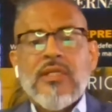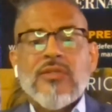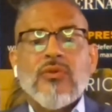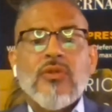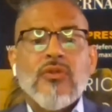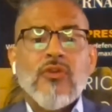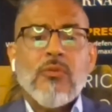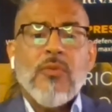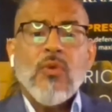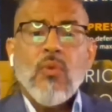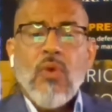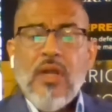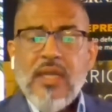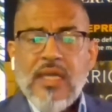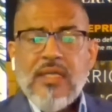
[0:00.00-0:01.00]
to determine
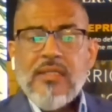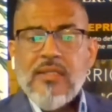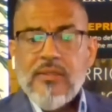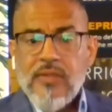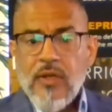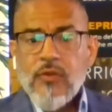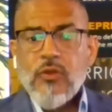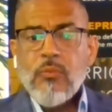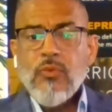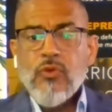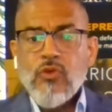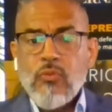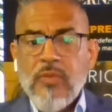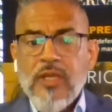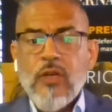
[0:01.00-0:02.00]
what kind of deductible
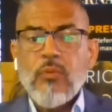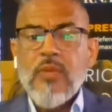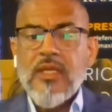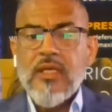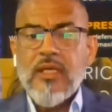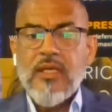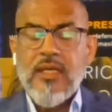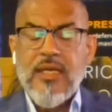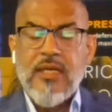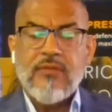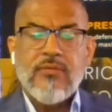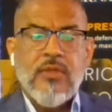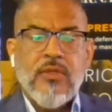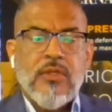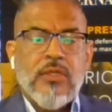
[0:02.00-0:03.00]
you may or may not have.